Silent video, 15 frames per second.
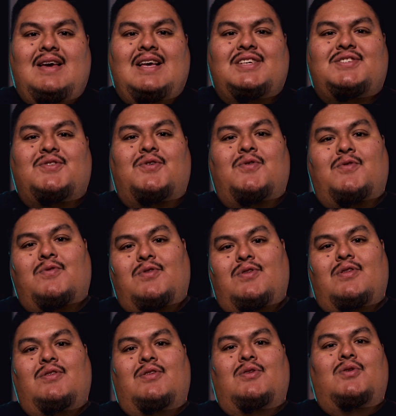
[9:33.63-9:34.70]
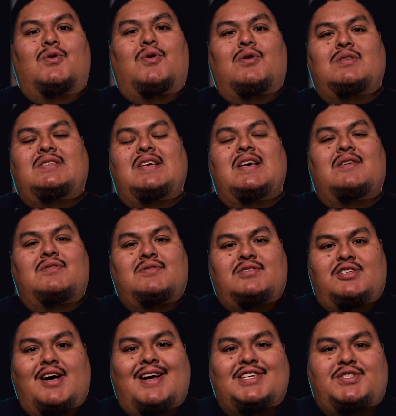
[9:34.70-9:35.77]
And so the Lord
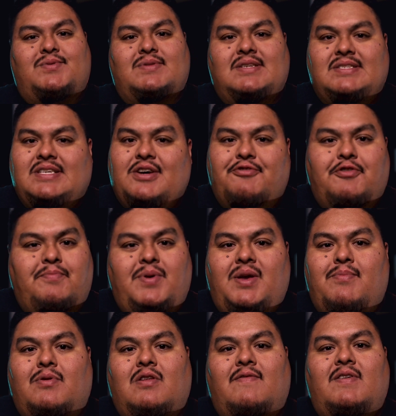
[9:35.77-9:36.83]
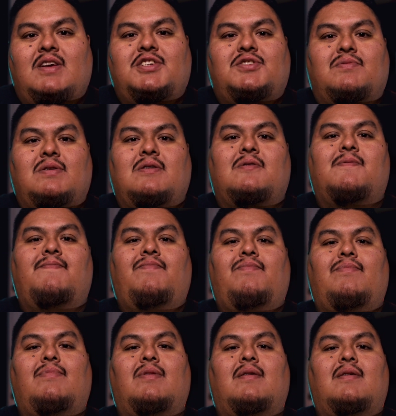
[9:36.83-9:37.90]
tells Joshua to tell the people of Israel,
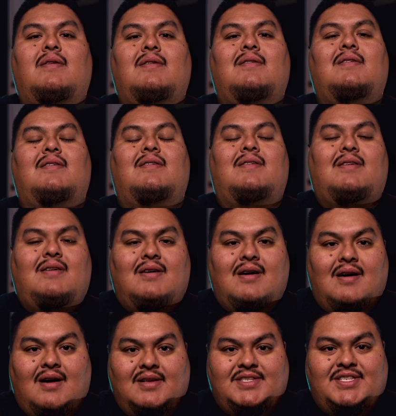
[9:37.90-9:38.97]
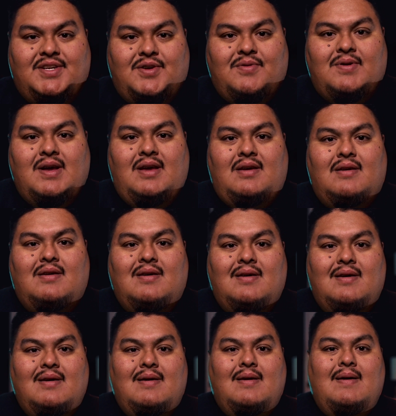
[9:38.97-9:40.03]
consecrate.
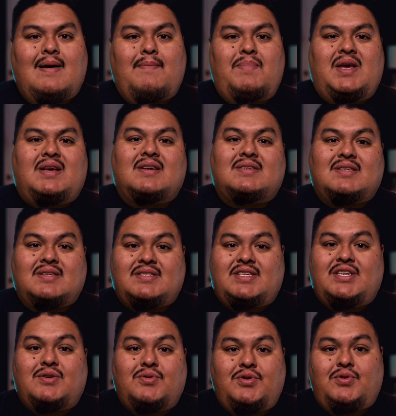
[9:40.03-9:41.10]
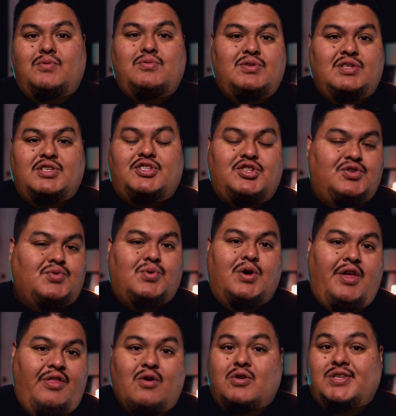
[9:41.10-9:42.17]
Because until you
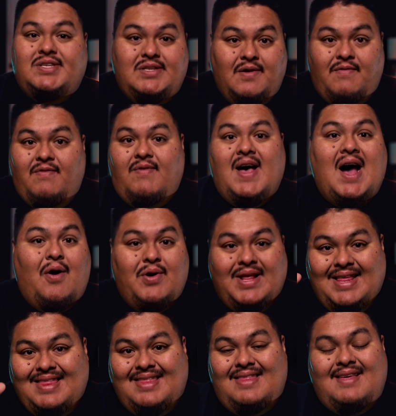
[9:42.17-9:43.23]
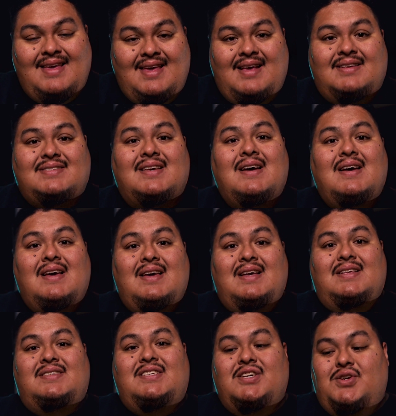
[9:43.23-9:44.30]
destroy those devoured things,
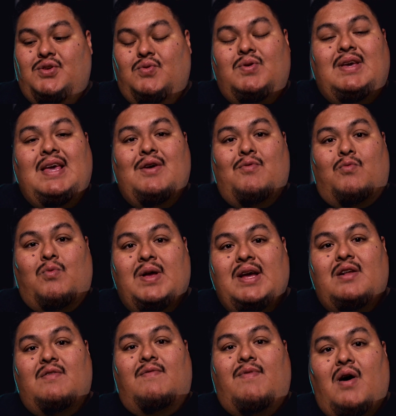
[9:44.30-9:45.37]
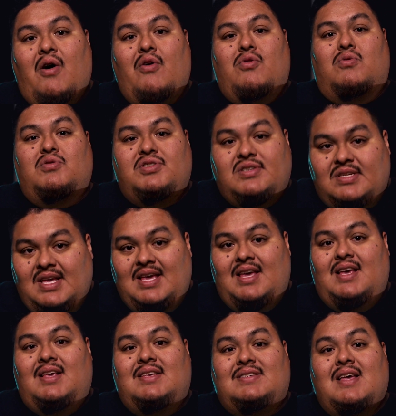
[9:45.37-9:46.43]
until you get rid of all those
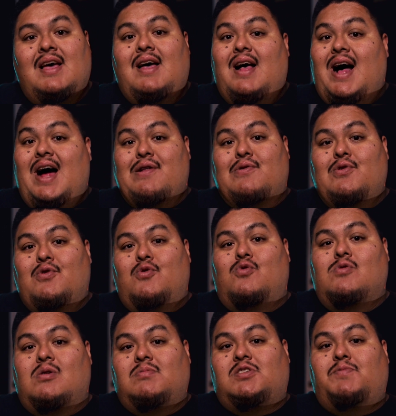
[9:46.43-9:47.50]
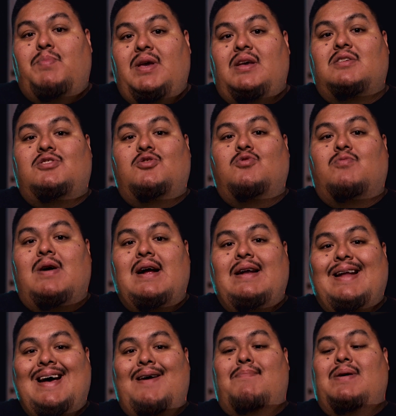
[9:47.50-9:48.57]
things, I don't know who I'm speaking to
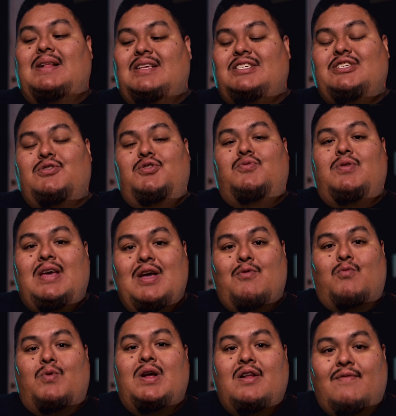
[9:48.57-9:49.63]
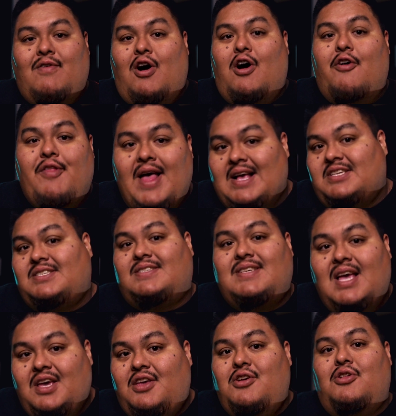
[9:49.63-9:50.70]
right now, but until you get rid of all that
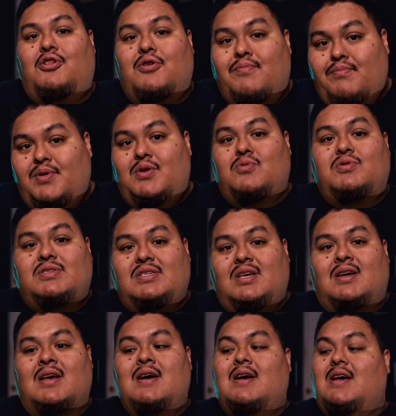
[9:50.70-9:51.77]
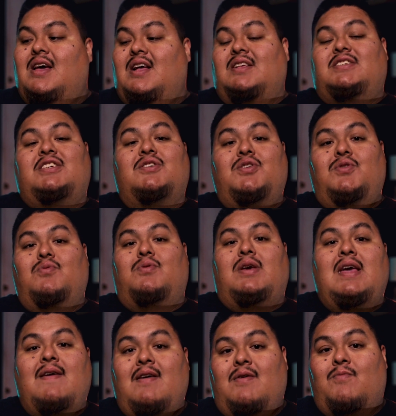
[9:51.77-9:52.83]
secular music, until you
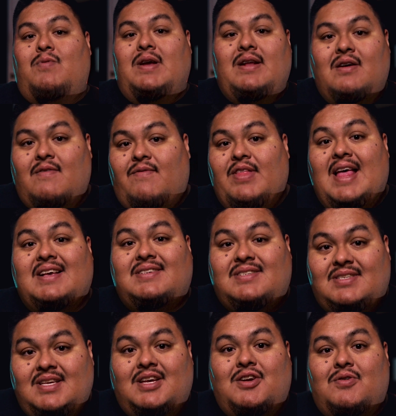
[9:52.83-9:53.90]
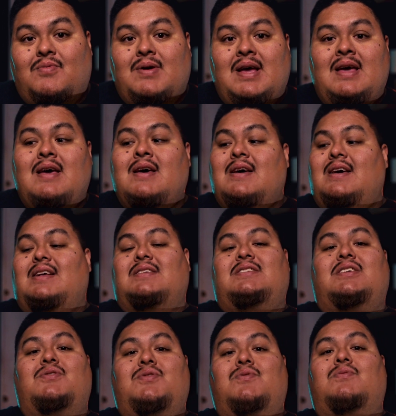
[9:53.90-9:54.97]
get rid of that cigarette,
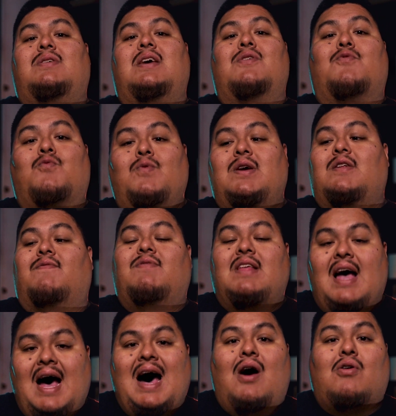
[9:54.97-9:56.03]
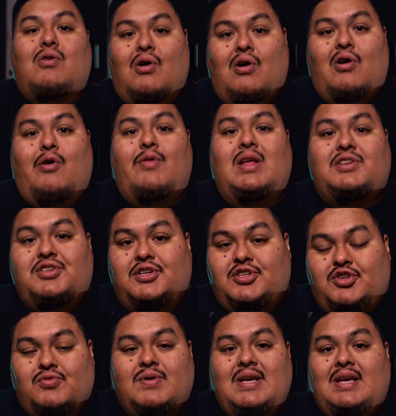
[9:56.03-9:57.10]
until you get rid of the alcohol that you're
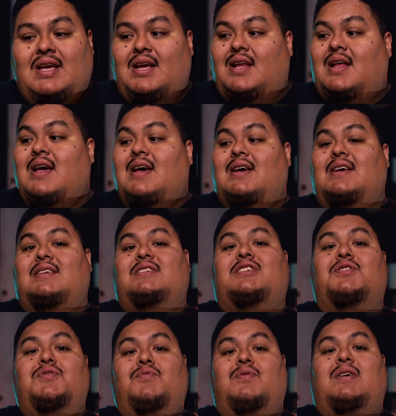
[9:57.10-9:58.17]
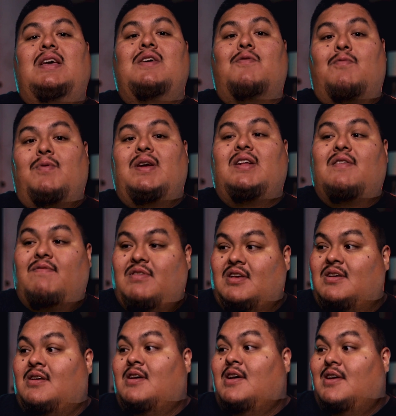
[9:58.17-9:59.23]
drinking, until you get rid of
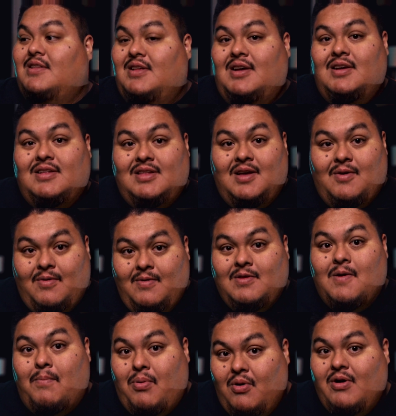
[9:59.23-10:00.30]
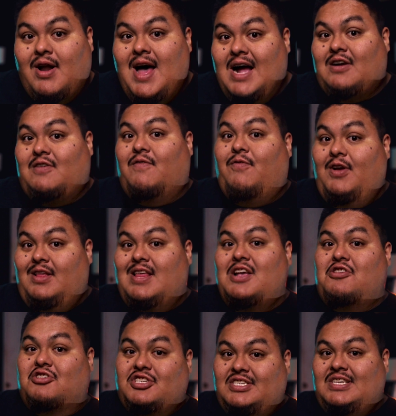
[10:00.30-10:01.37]
the the the, the pornography
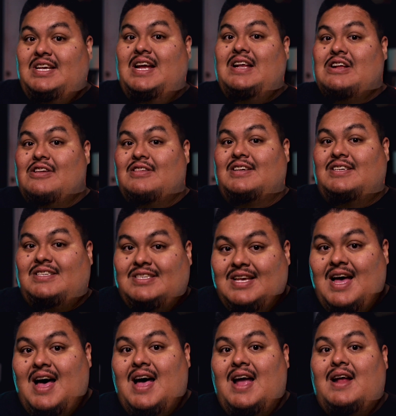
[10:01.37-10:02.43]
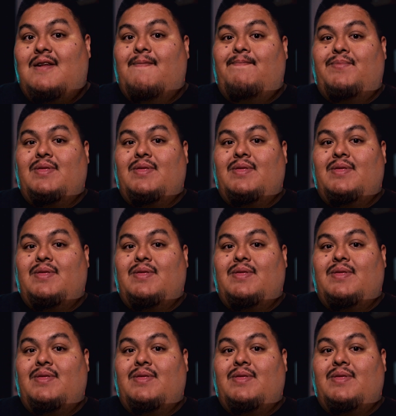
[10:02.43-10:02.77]
that you're seeing on the side,